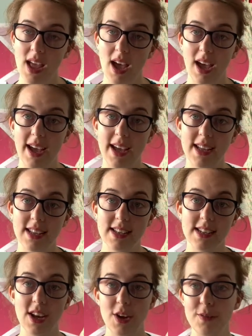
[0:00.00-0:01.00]
and
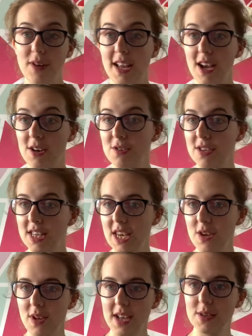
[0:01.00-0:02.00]
hopefully I'll see you
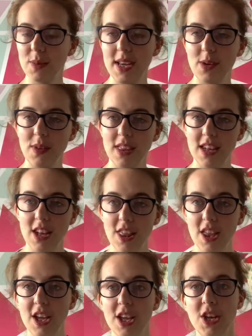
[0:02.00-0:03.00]
next week with another
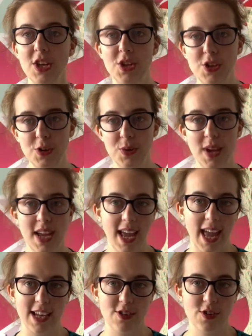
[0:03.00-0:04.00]
new
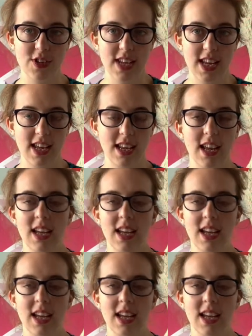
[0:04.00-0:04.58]
interesting